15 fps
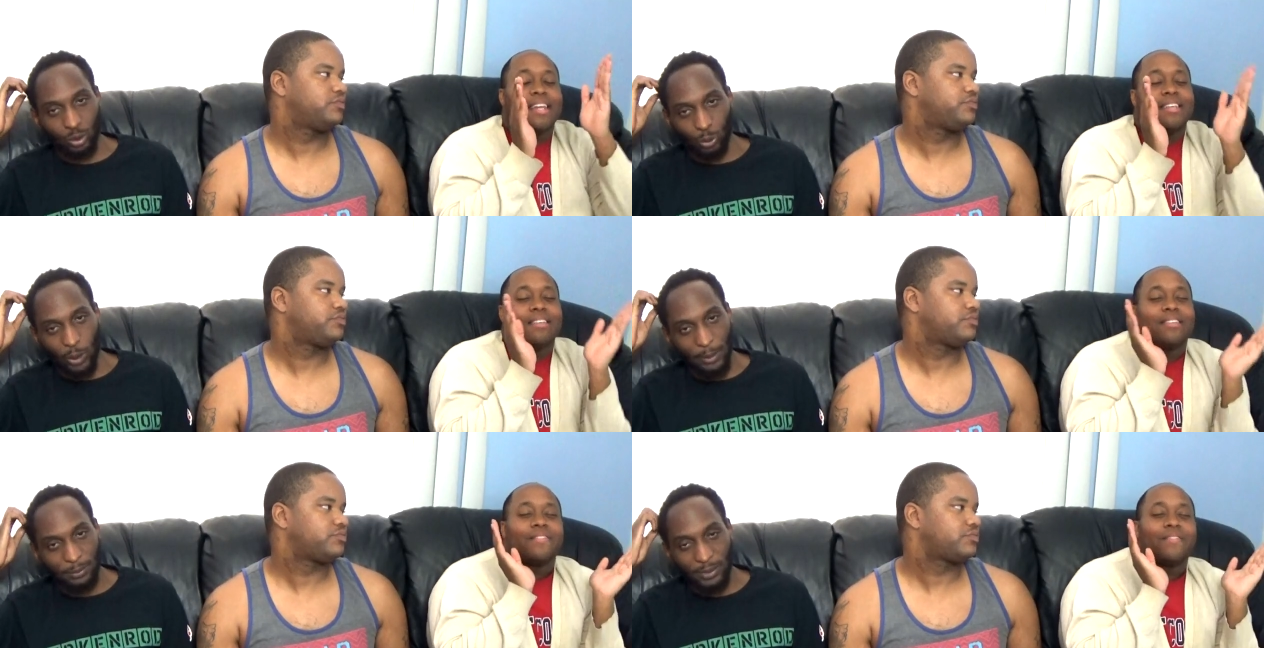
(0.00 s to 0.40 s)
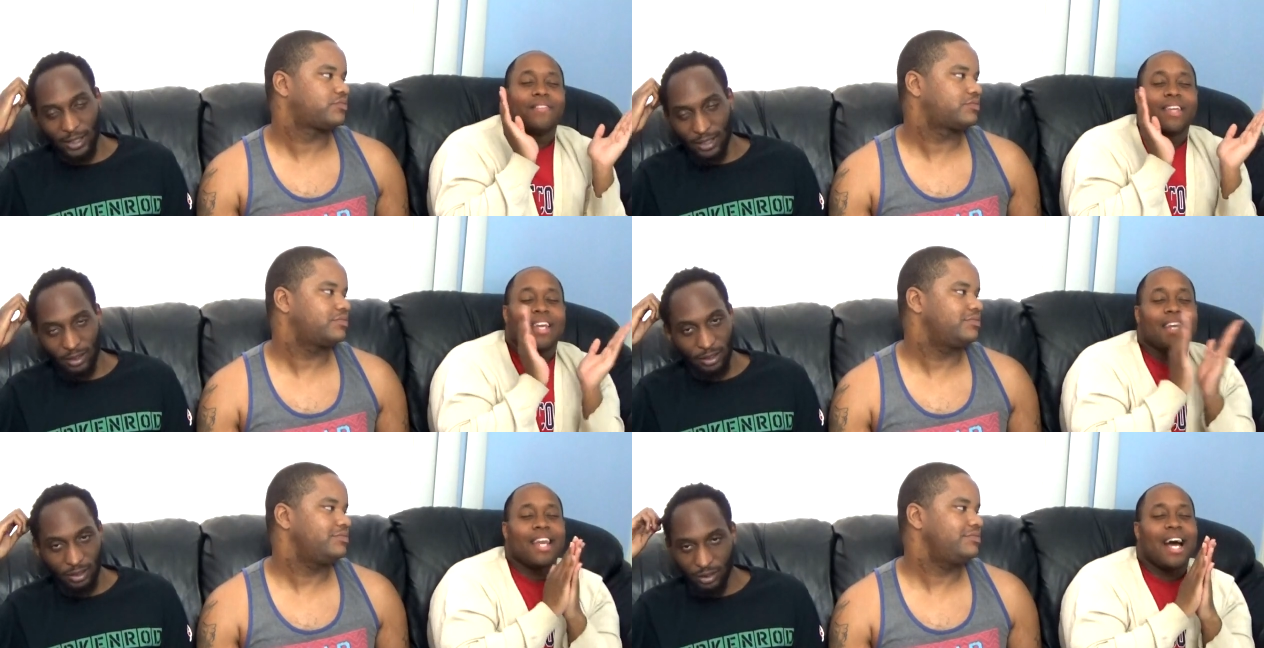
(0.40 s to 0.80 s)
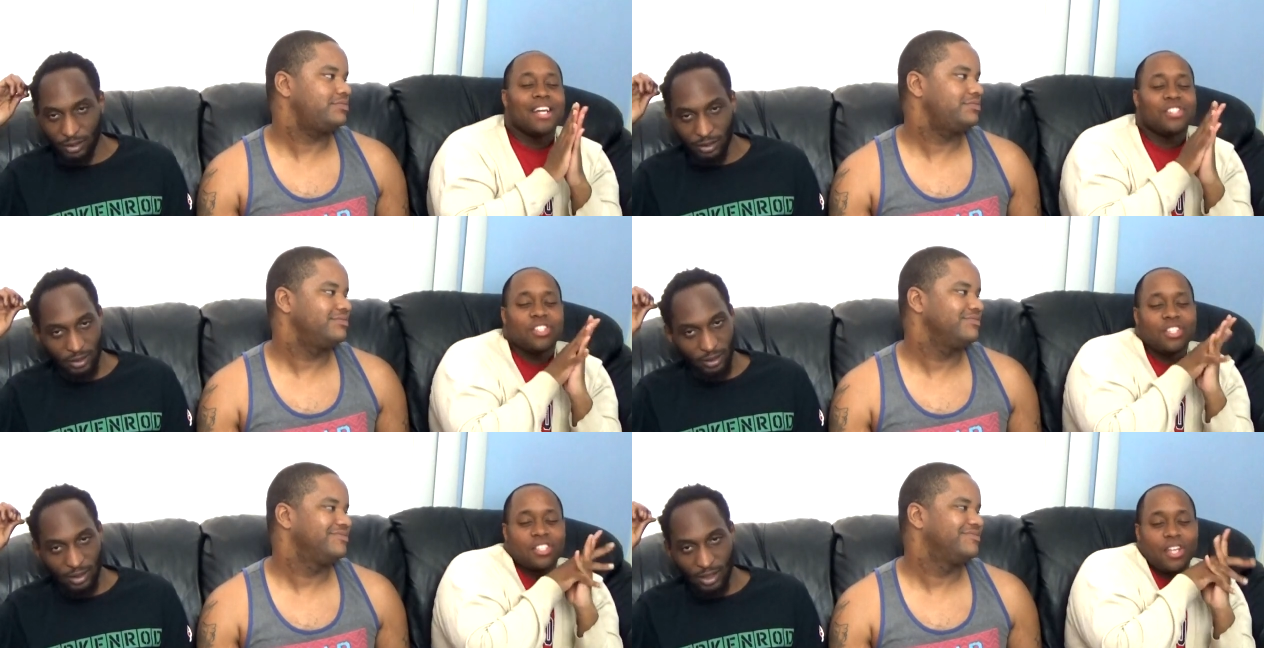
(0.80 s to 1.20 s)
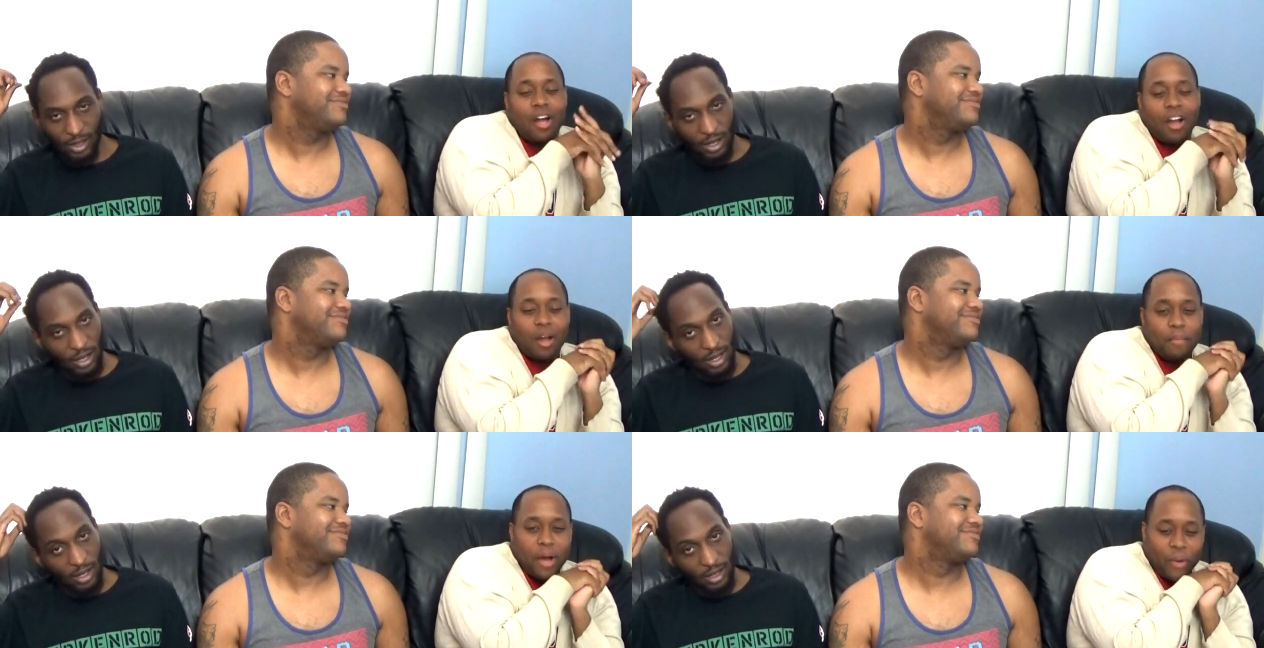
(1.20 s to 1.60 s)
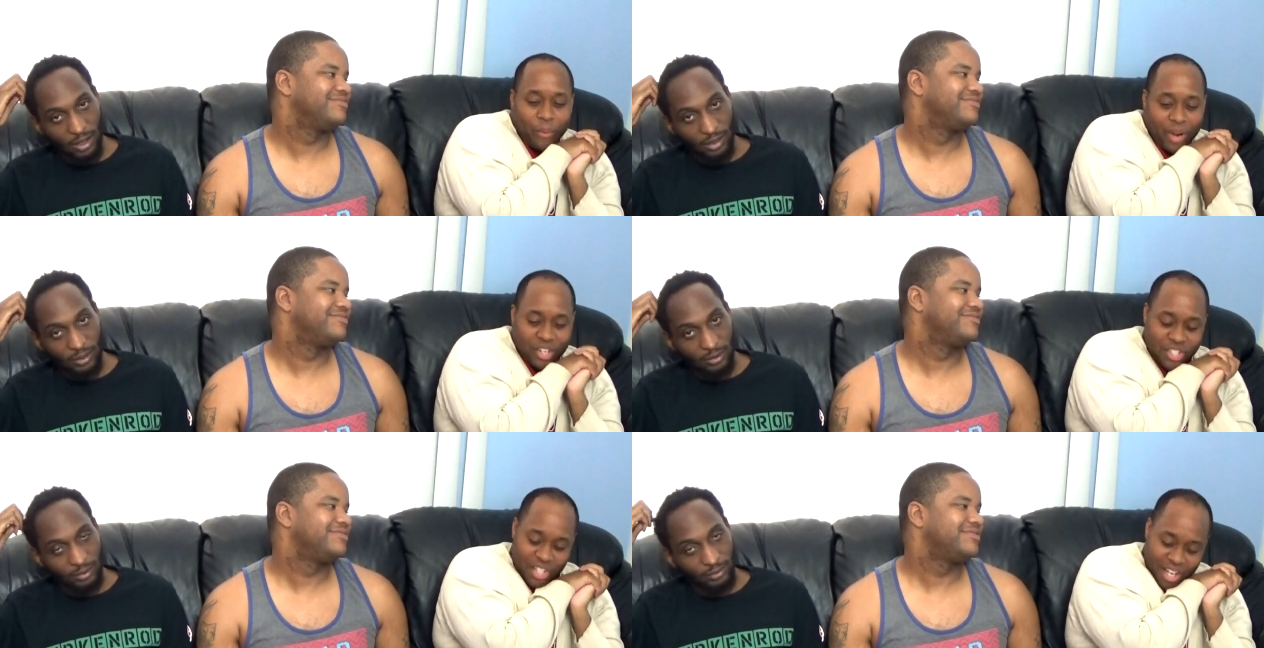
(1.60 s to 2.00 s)
Speaker 1: scripted. Can I just talk
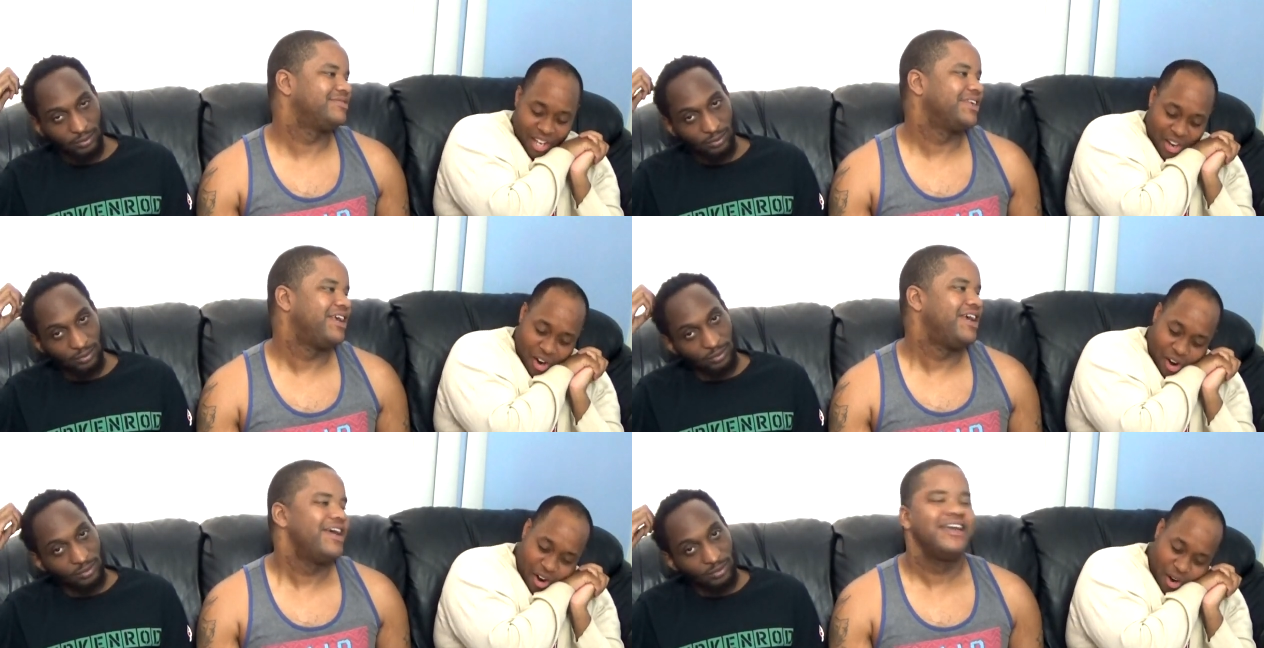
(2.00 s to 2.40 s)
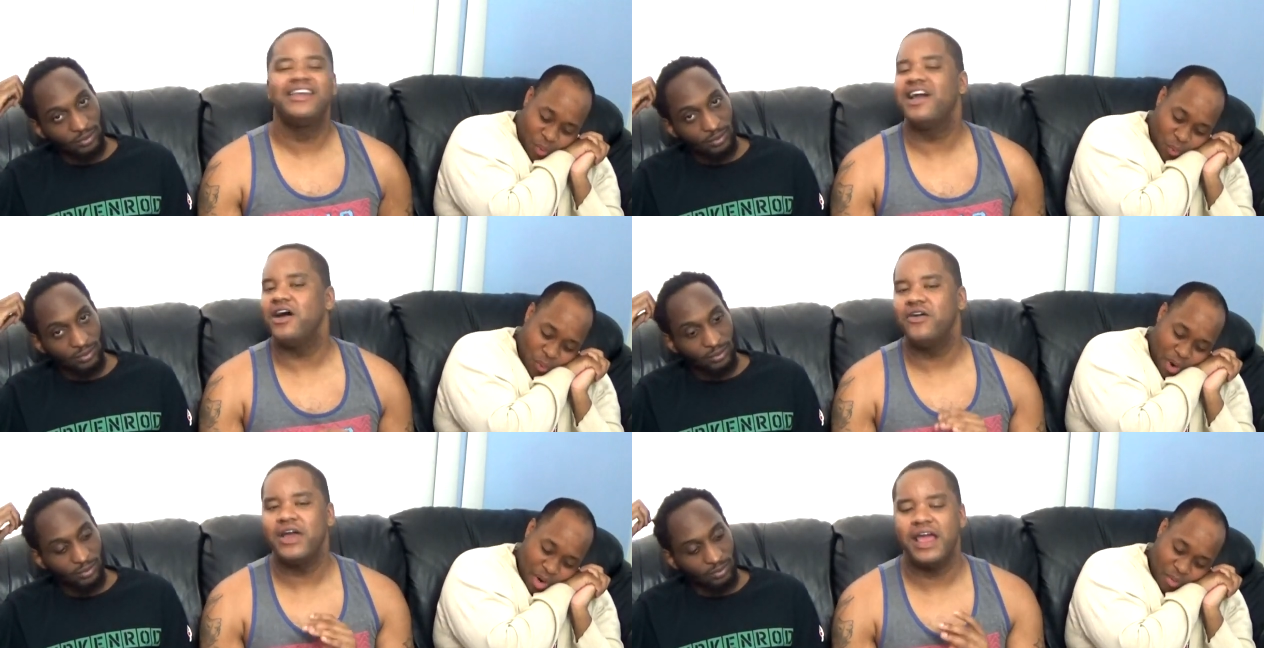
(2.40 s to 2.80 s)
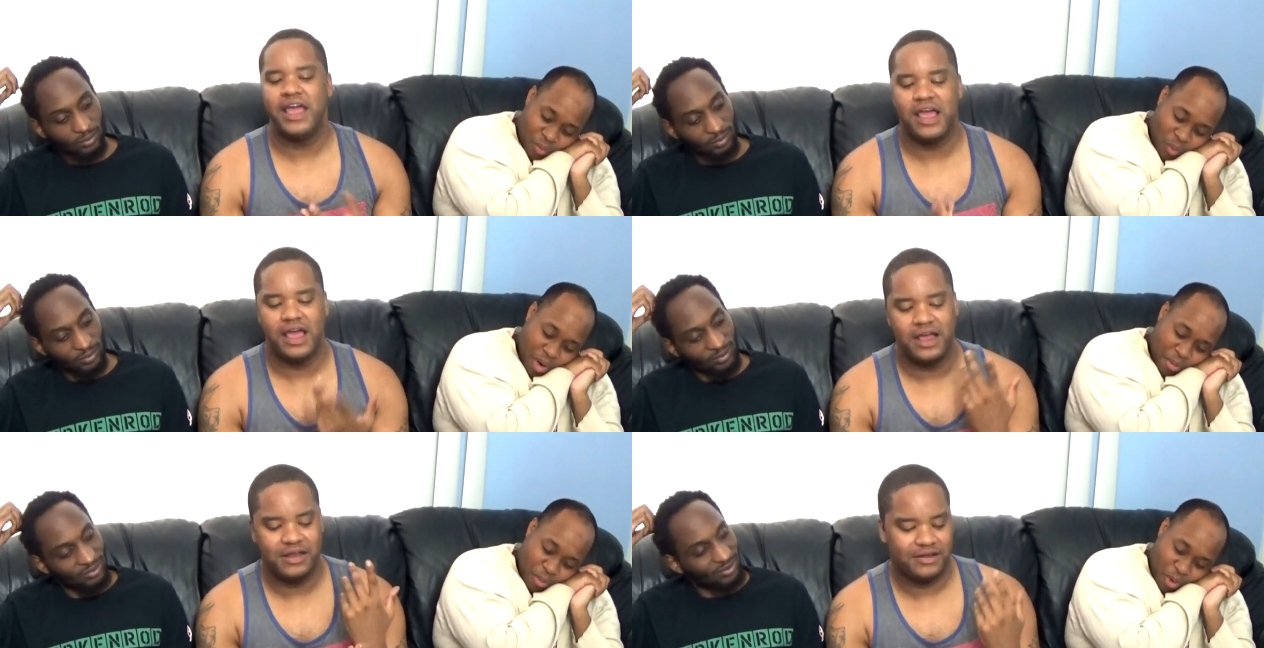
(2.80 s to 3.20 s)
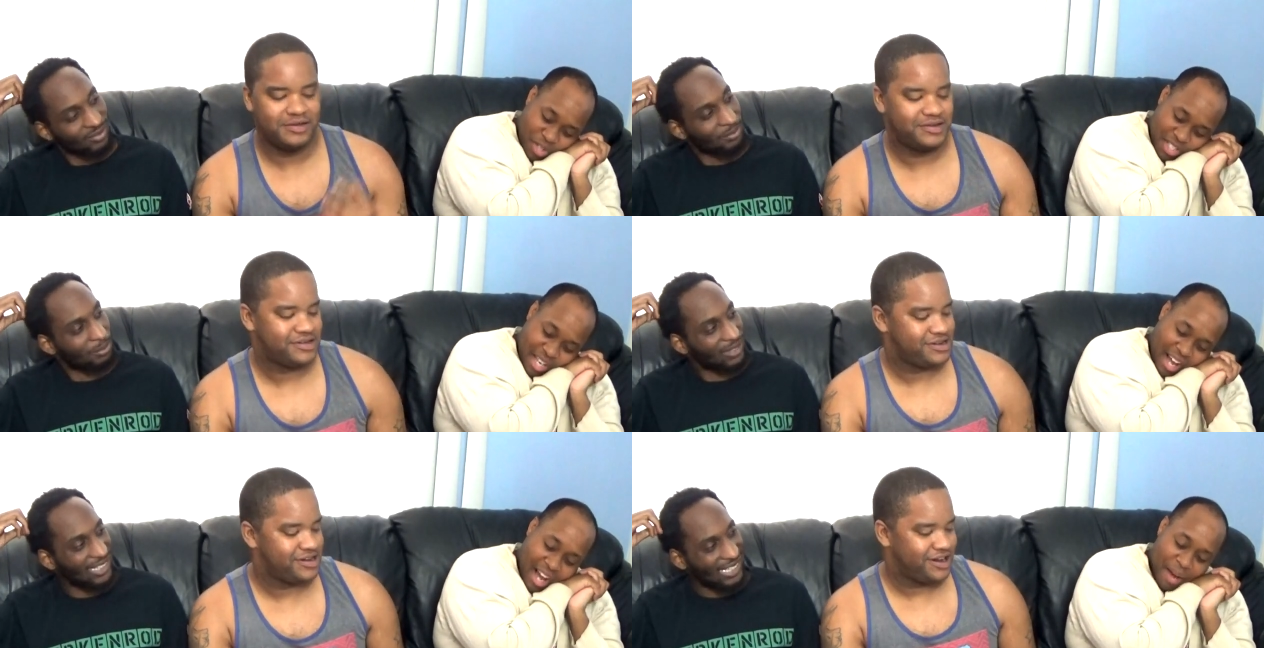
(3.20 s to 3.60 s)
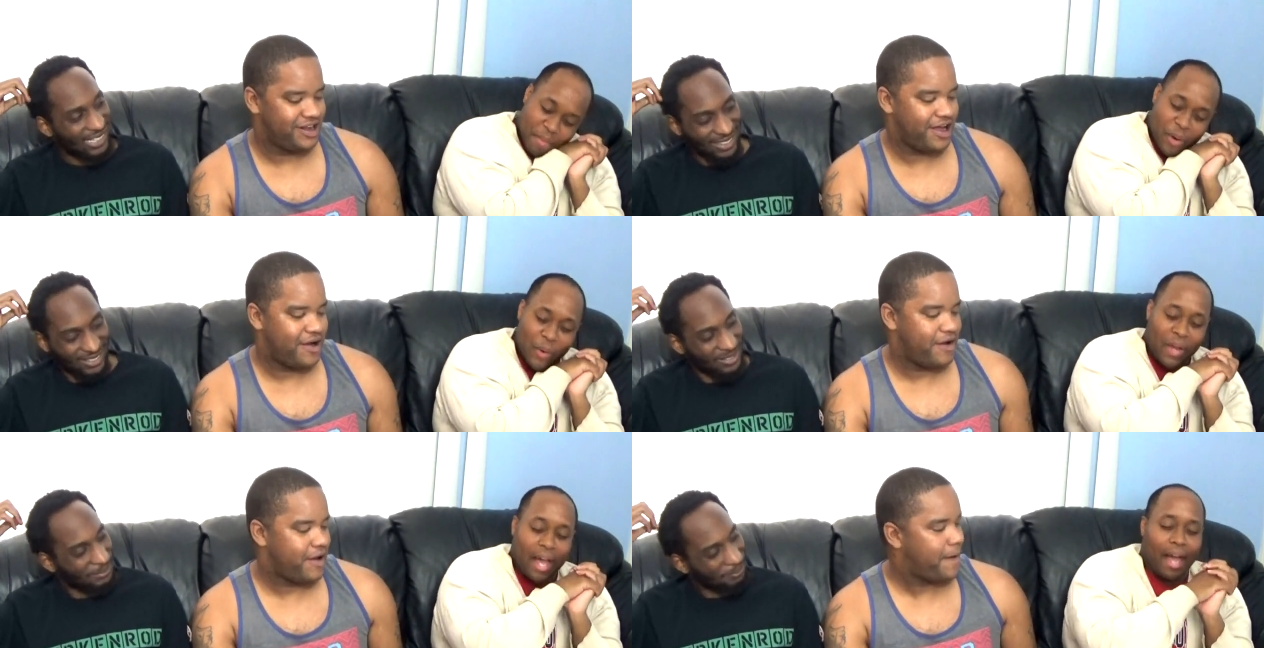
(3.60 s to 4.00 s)
about Ray J and Carter Go one, ahead. one more time?
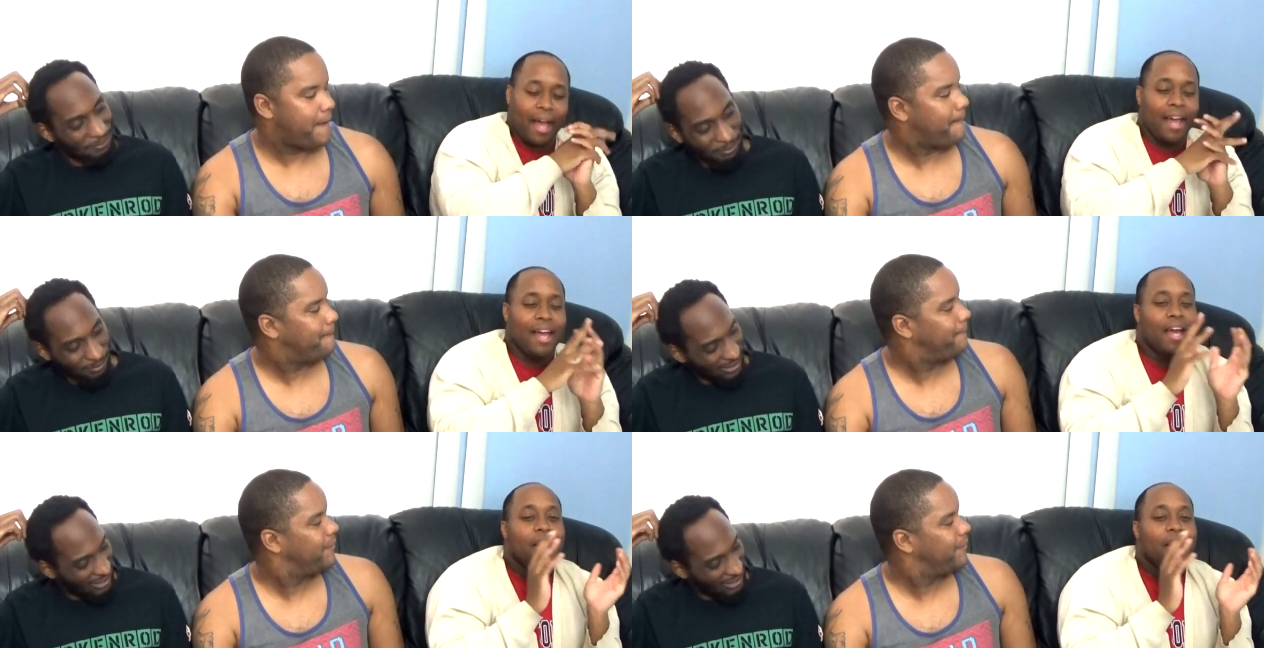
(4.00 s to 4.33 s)
Please. Okay.